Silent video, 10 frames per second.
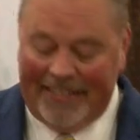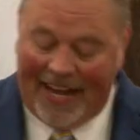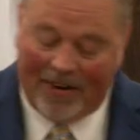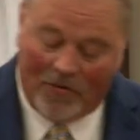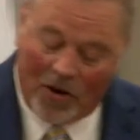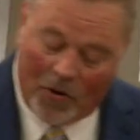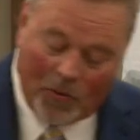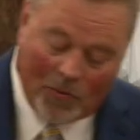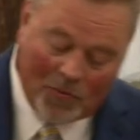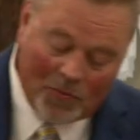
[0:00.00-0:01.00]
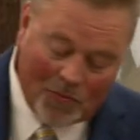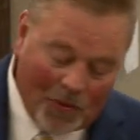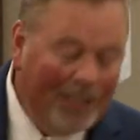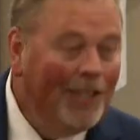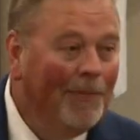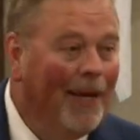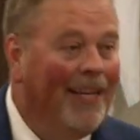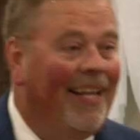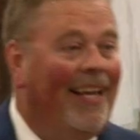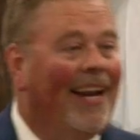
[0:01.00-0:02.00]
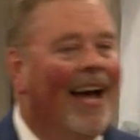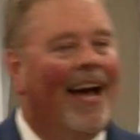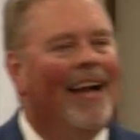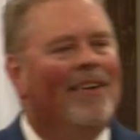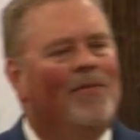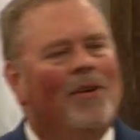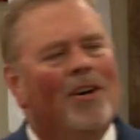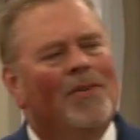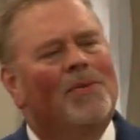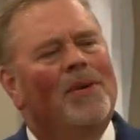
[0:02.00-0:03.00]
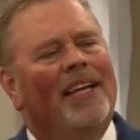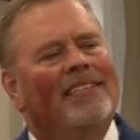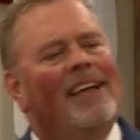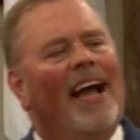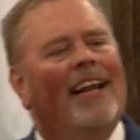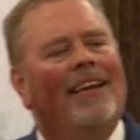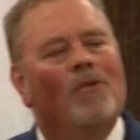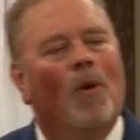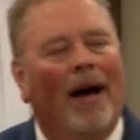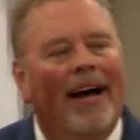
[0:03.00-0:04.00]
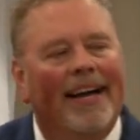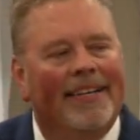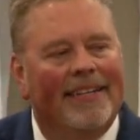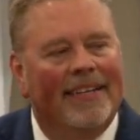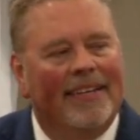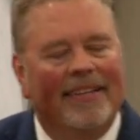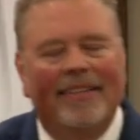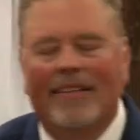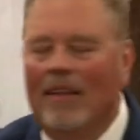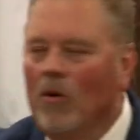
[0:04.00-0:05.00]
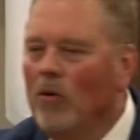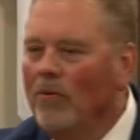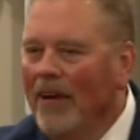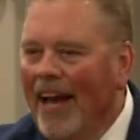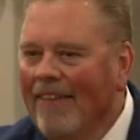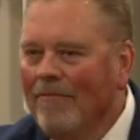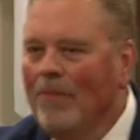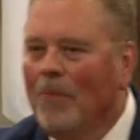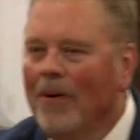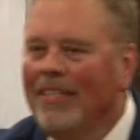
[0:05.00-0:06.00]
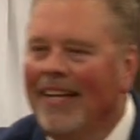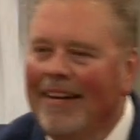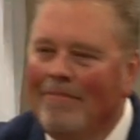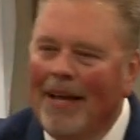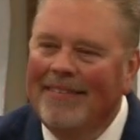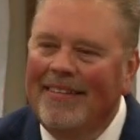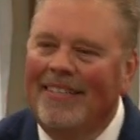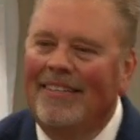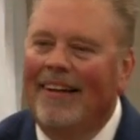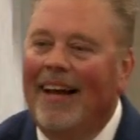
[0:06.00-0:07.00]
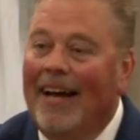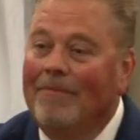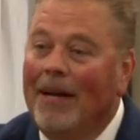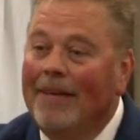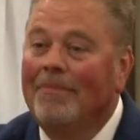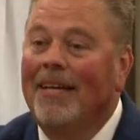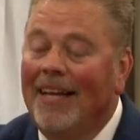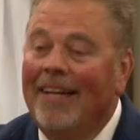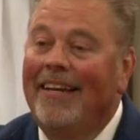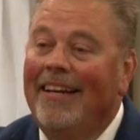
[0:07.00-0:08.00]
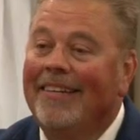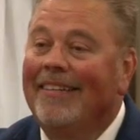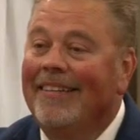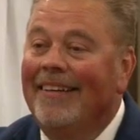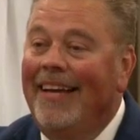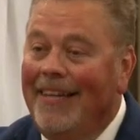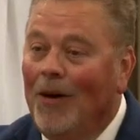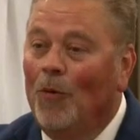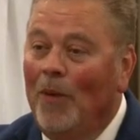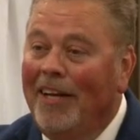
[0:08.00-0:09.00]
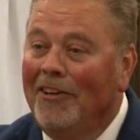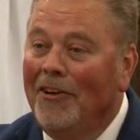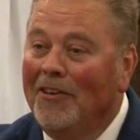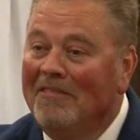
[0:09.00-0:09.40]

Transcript: So I don't know what you may need. I, I don't know exactly why the Lord would have me preach that message tonight, but I'm telling you, He told me to.